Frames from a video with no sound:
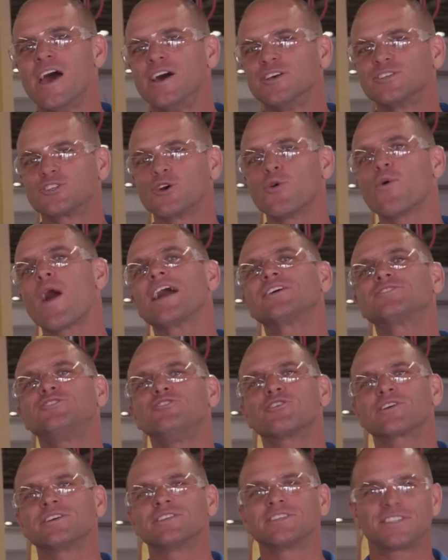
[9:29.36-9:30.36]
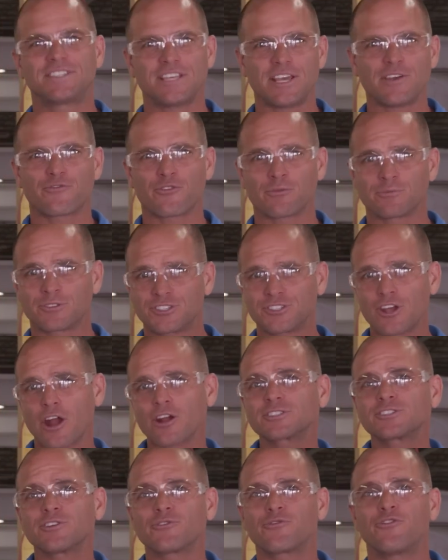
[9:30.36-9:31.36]
So as you can see, from
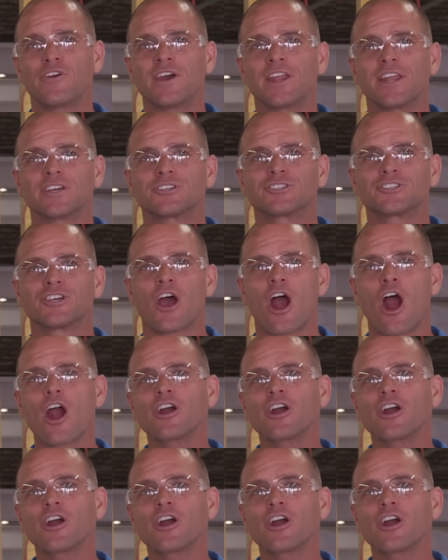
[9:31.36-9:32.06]
start to finish,